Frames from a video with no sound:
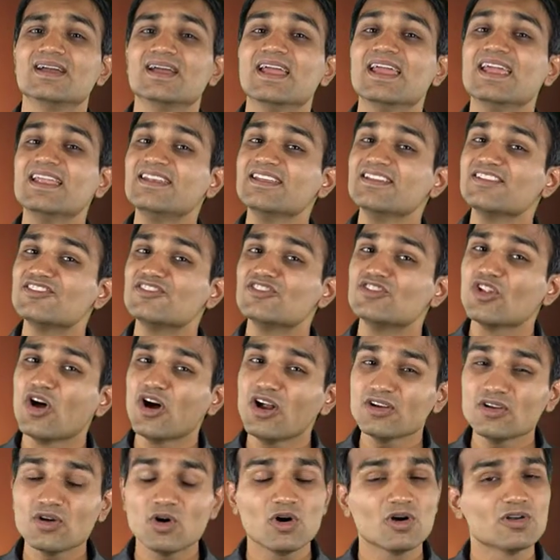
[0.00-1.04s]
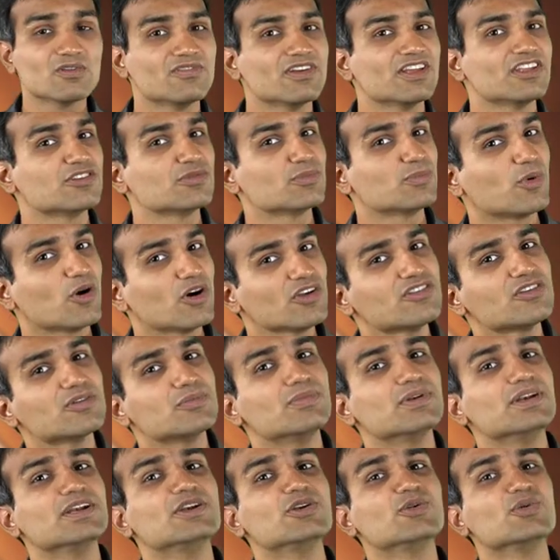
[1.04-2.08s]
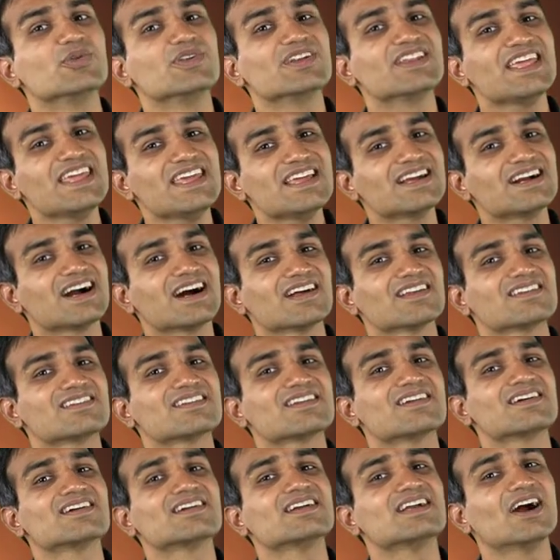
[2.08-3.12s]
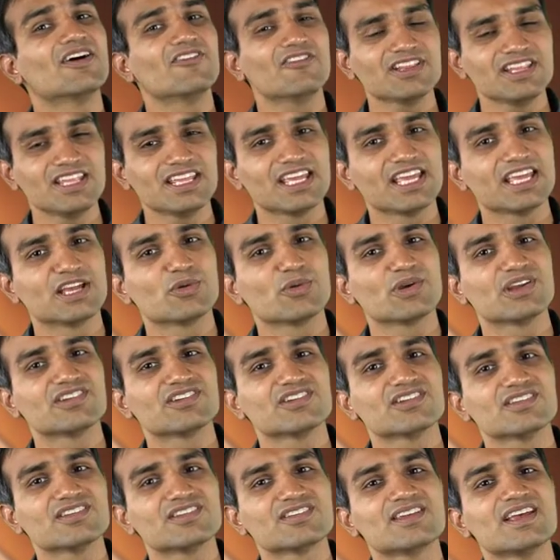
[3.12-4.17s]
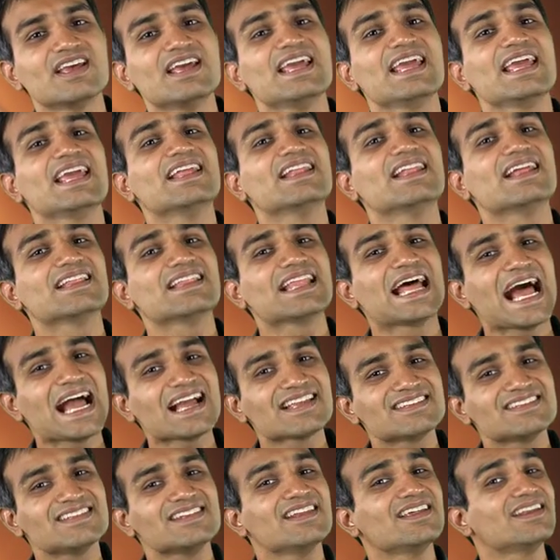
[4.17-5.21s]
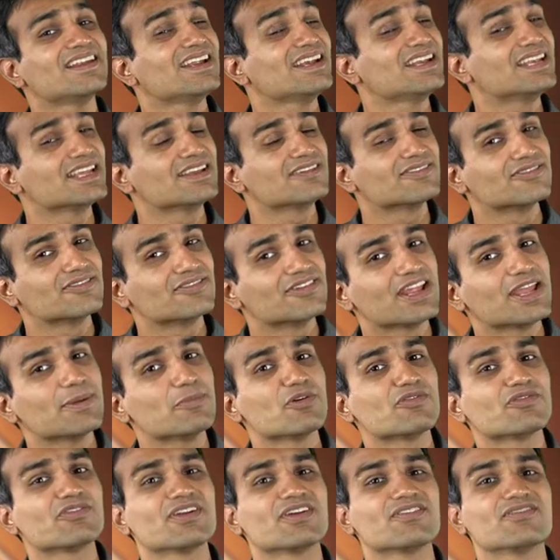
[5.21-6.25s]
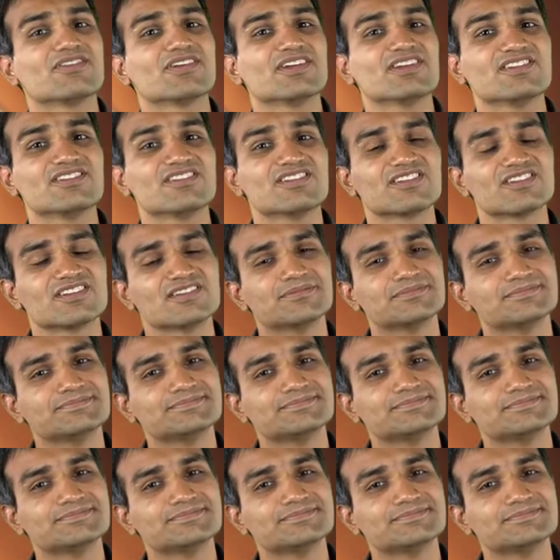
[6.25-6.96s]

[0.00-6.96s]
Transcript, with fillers: It is not always possible to recast governing equations in an accelerating frame of reference.